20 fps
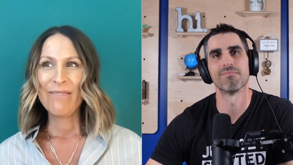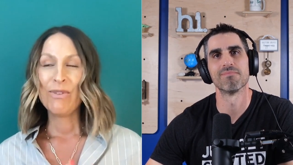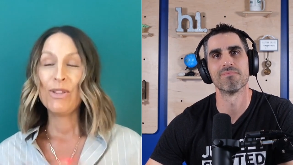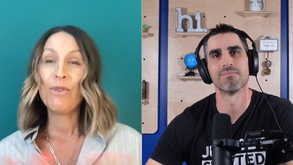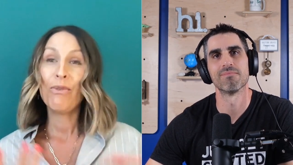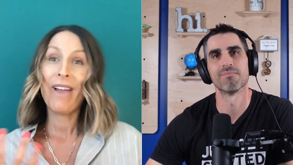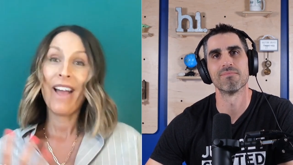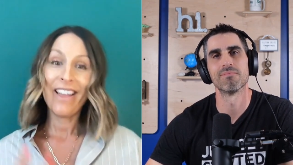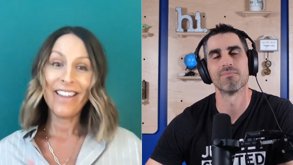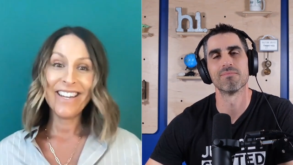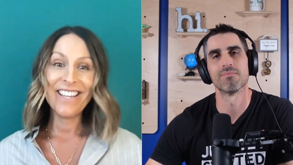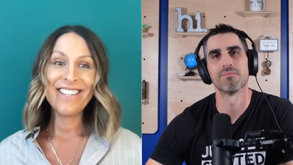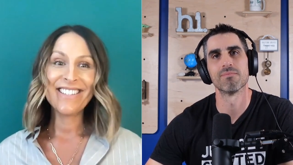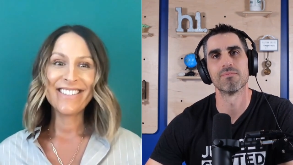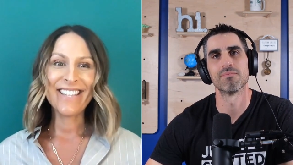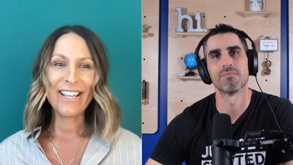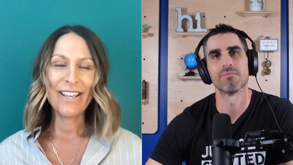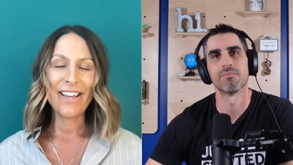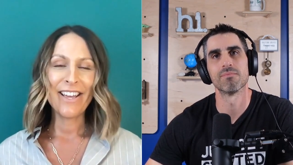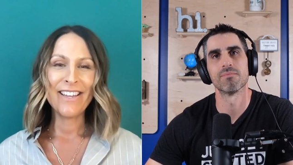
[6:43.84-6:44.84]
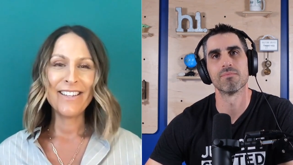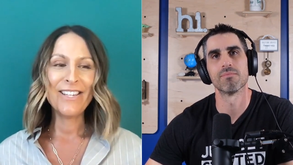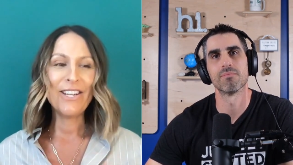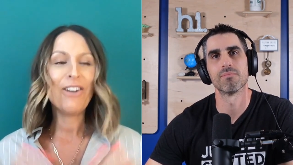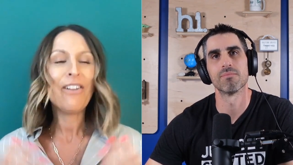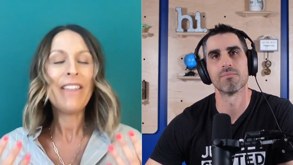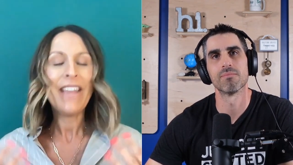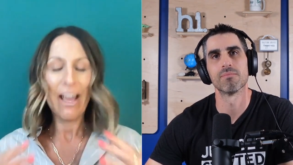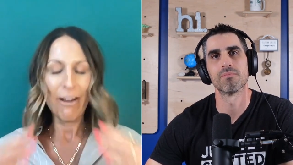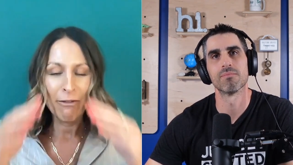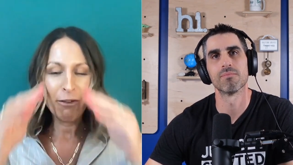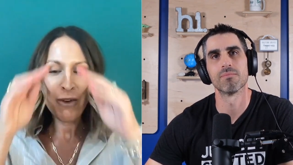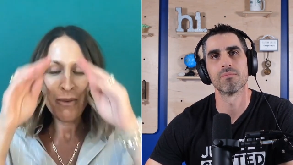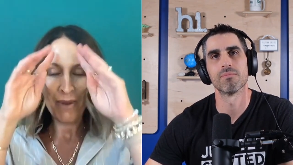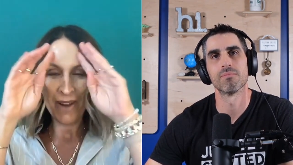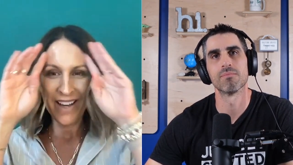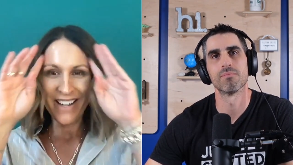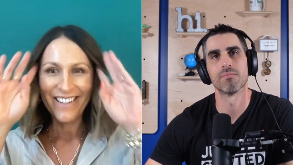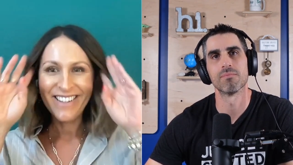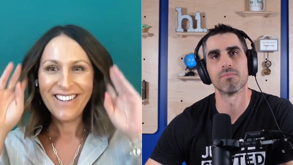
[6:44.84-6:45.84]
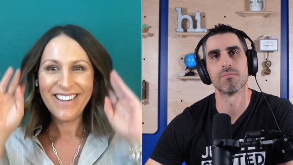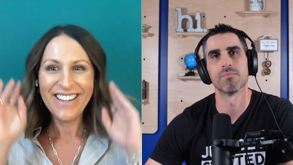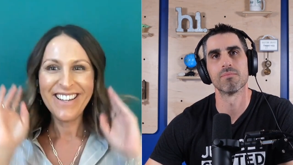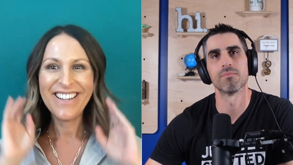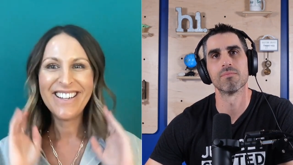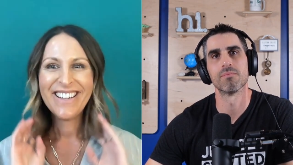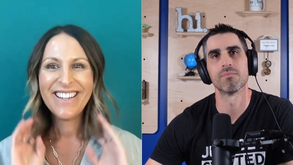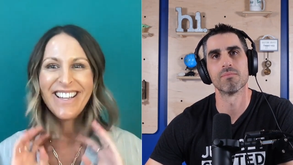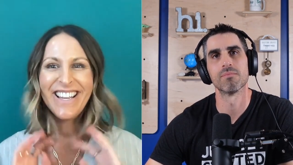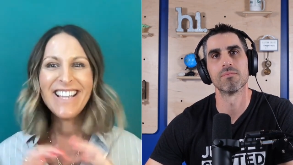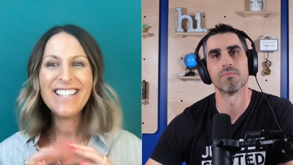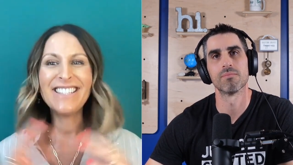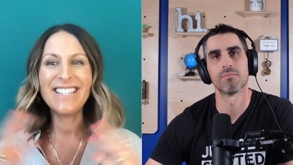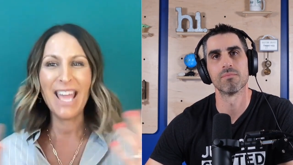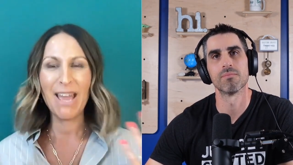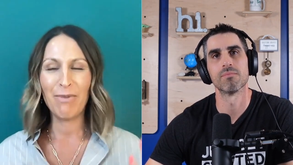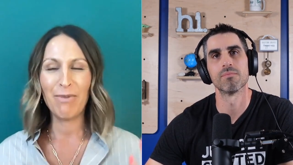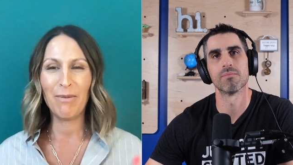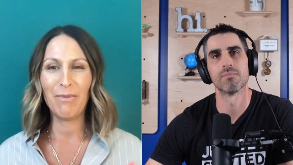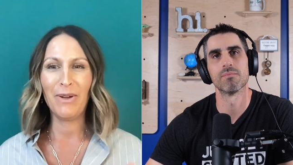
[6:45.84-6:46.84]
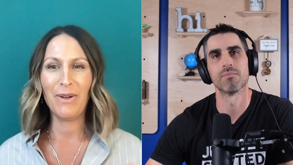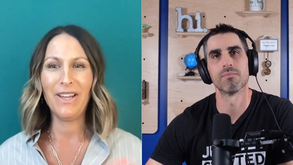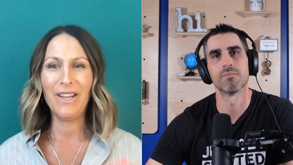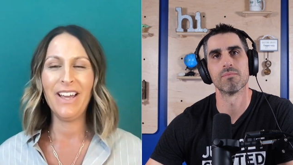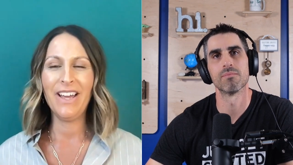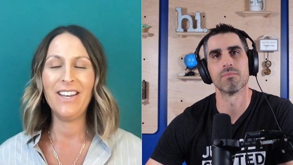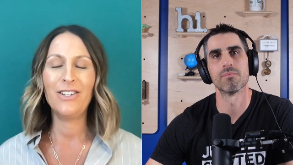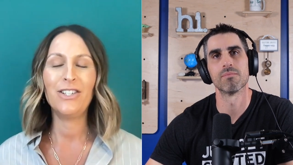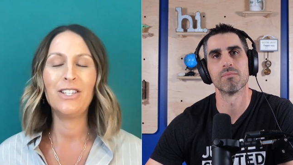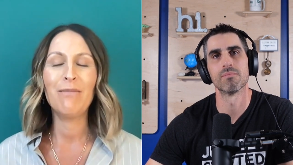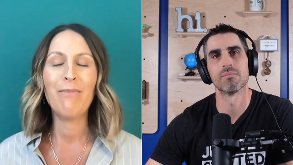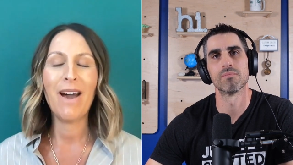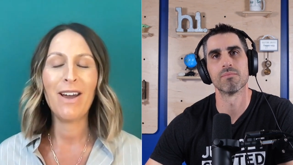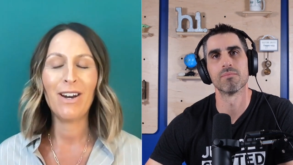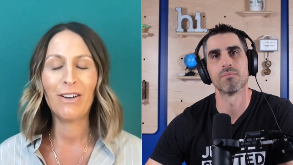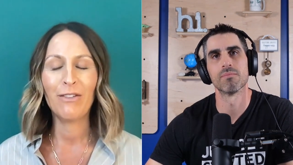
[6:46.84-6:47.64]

Speaker 1: But the reality is, like, nearly everyone is capable. And it's just a